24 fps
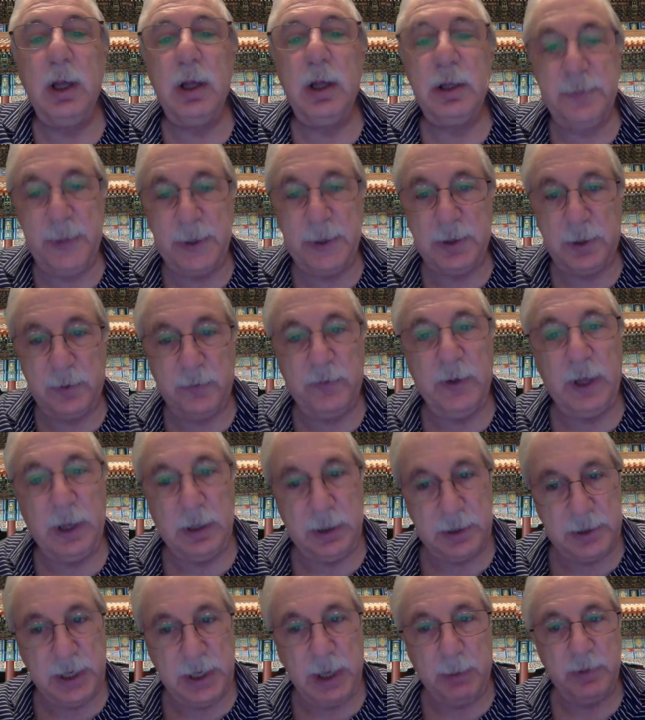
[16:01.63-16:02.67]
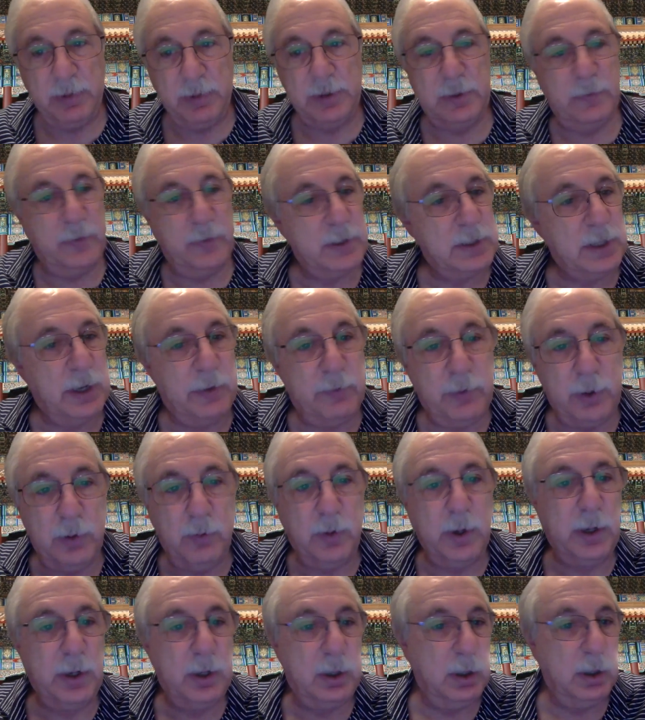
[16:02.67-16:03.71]
Spencer found examples of this
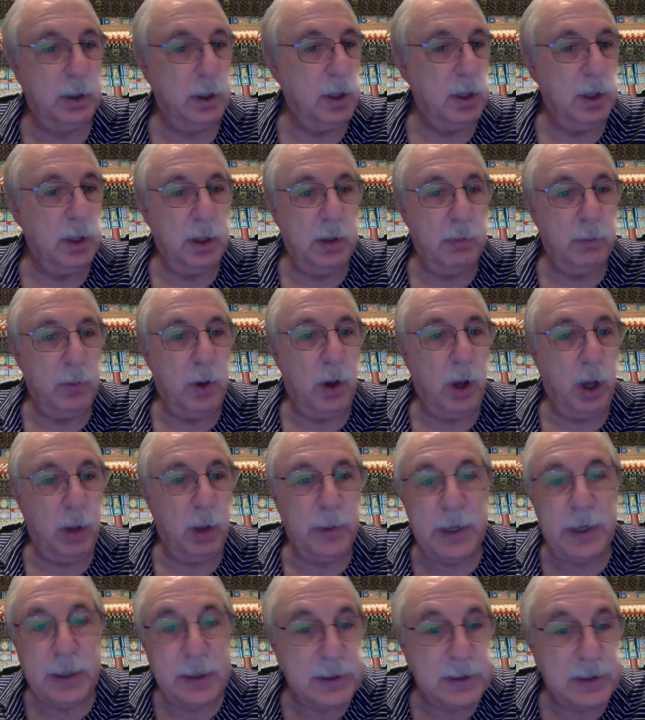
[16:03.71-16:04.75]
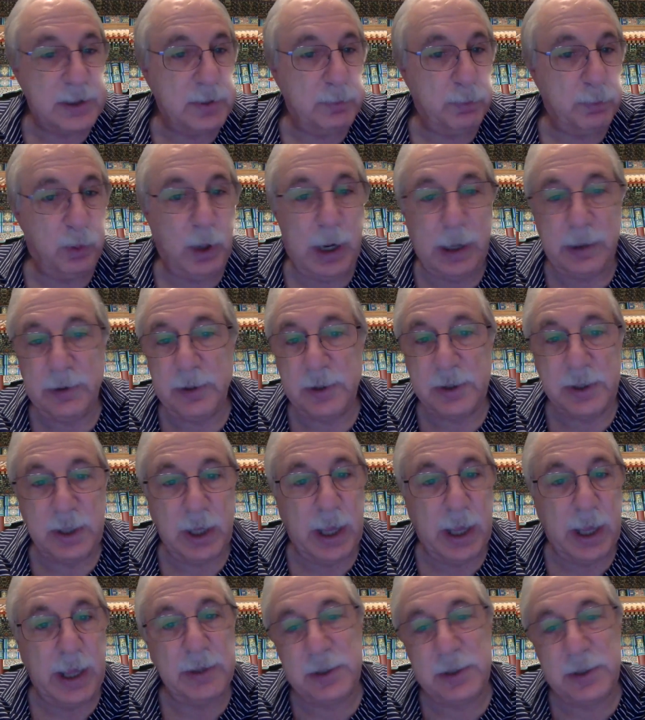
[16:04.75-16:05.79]
everywhere. Mohammedans practiced
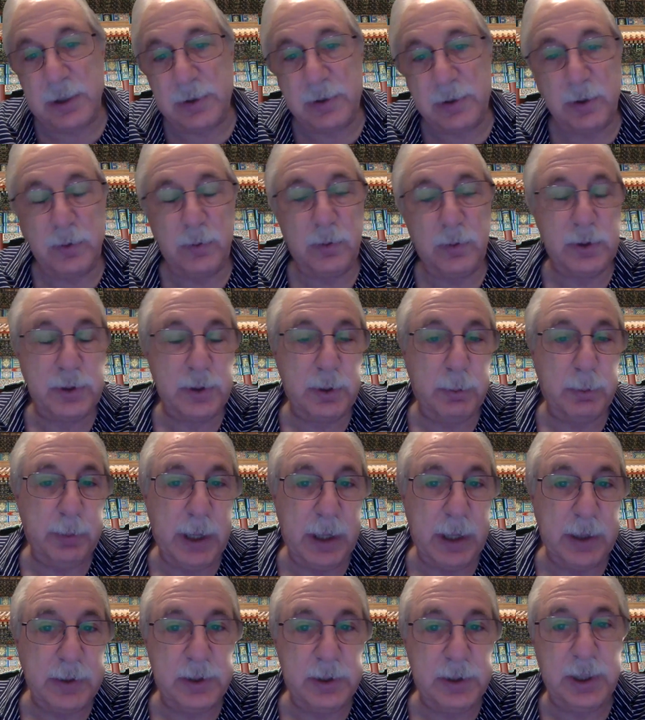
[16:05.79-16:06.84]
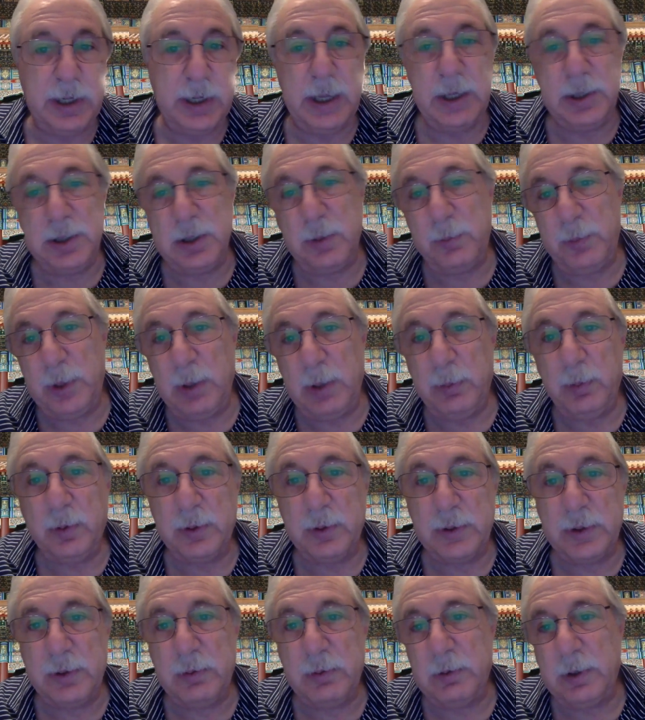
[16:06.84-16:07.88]
ancestor worship, as did ancient
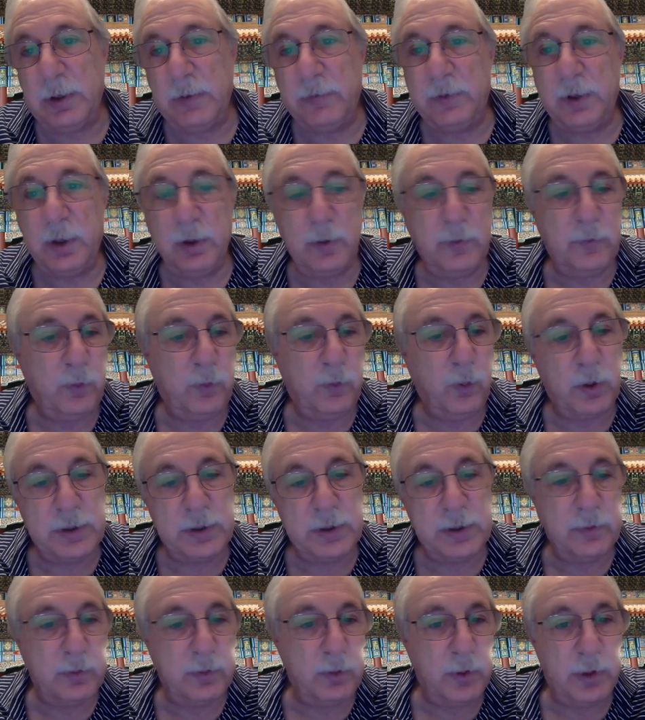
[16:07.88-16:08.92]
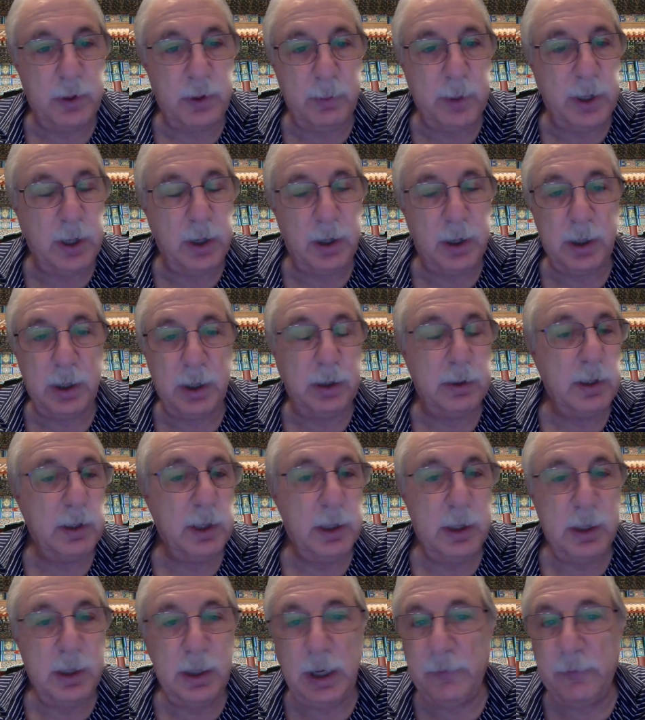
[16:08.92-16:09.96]
peoples who lived in the forests of North America,
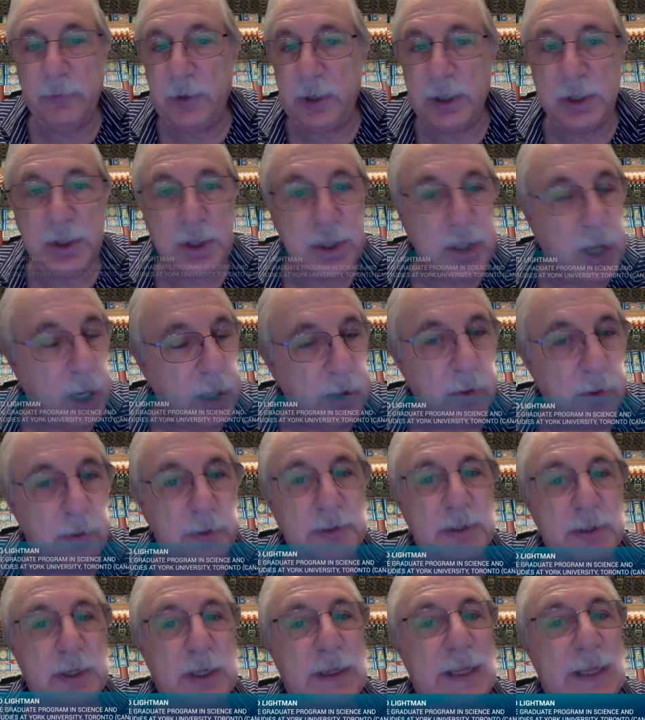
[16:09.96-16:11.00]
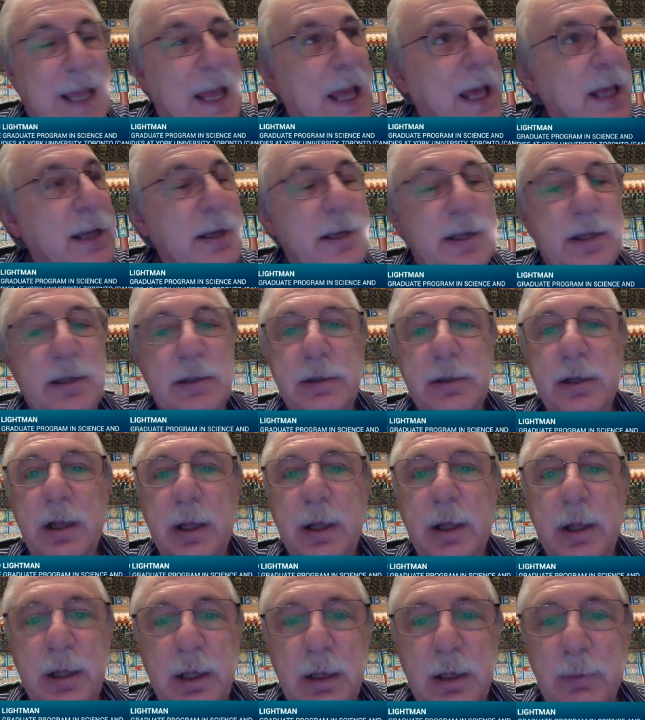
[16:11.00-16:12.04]
in African jungles, in the Andes,
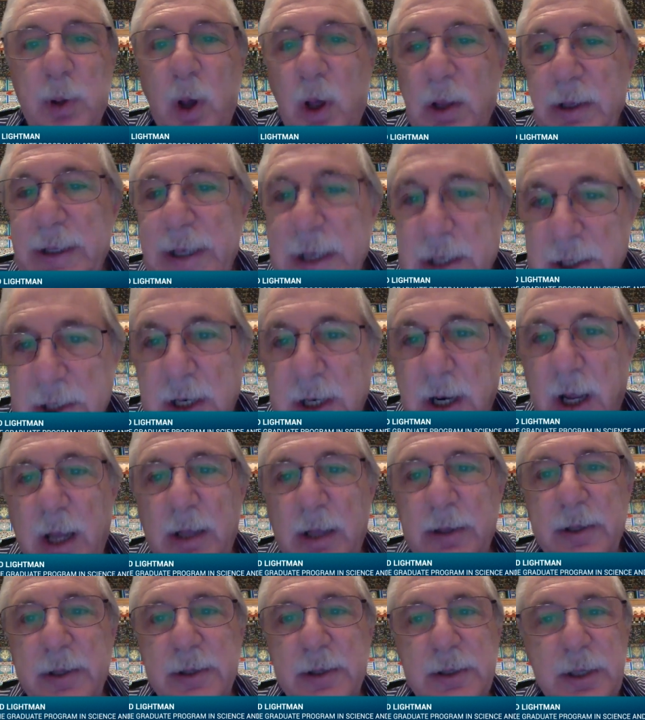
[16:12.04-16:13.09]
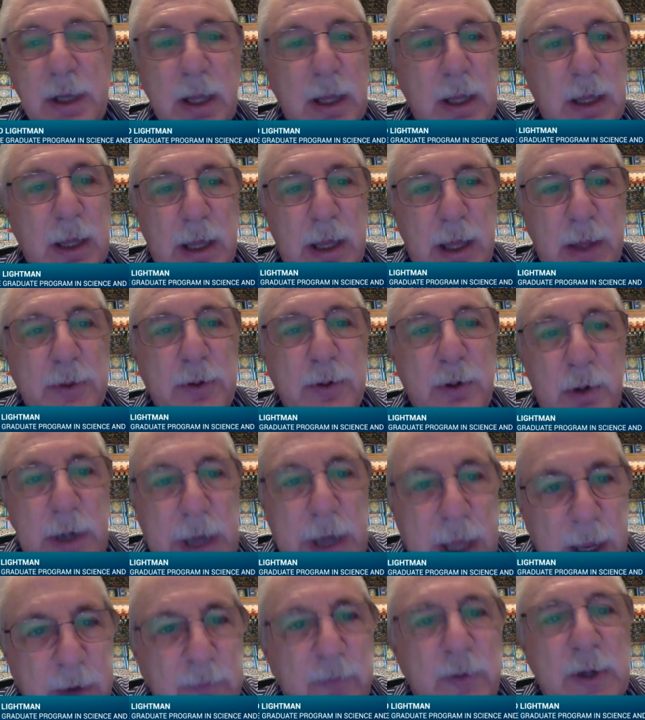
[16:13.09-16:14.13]
in Polynesian islands, and
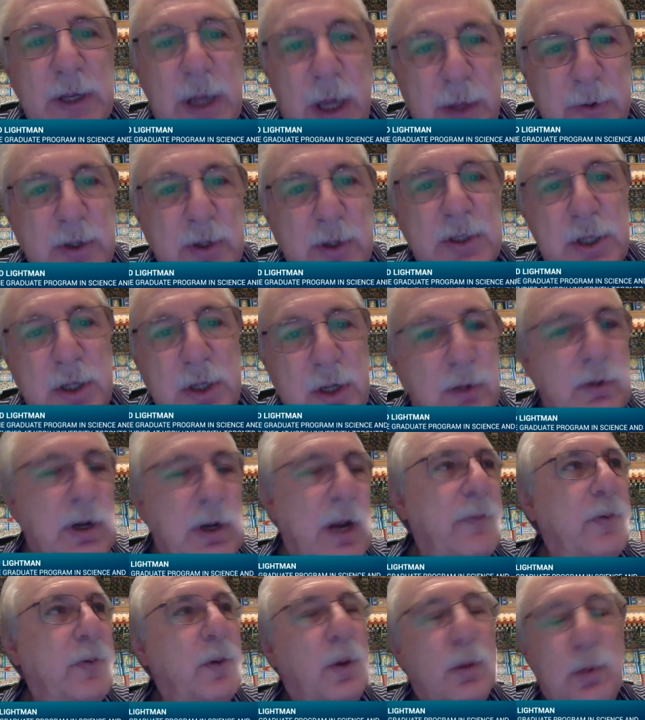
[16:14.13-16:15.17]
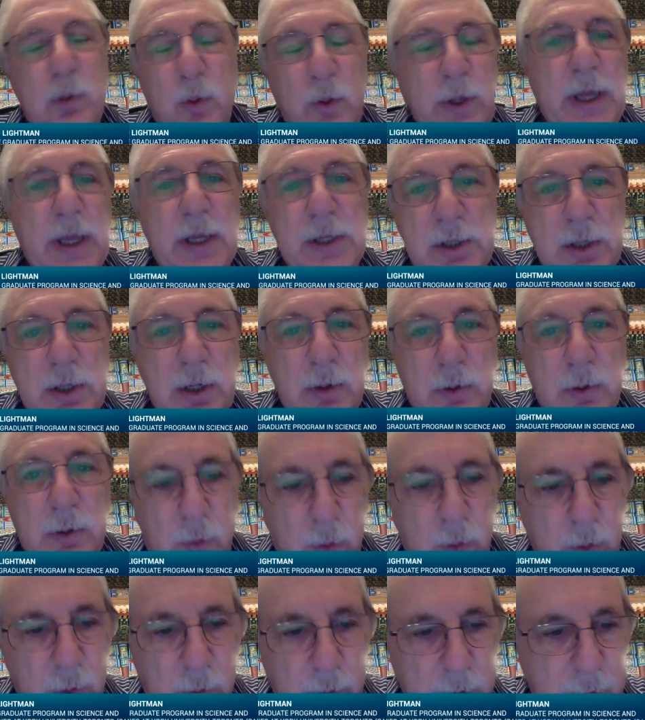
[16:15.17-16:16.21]
throughout every other geographical location in the
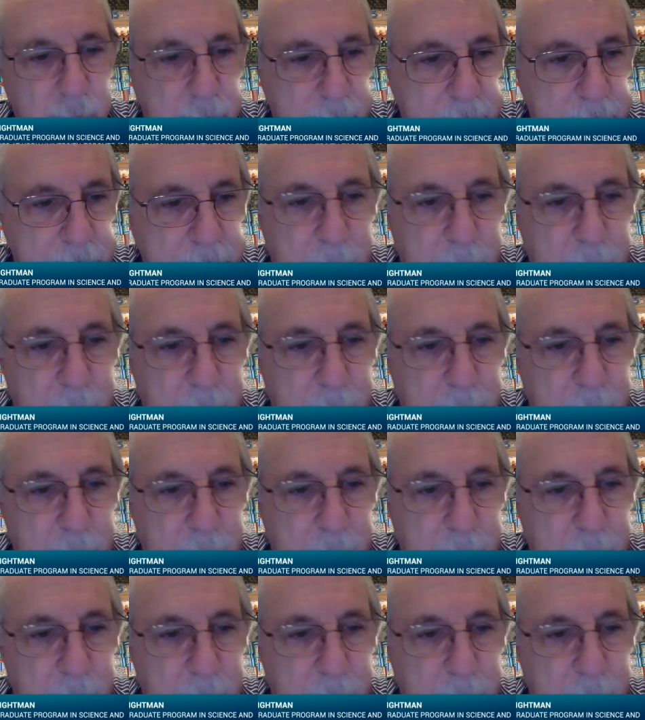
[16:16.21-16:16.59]
world.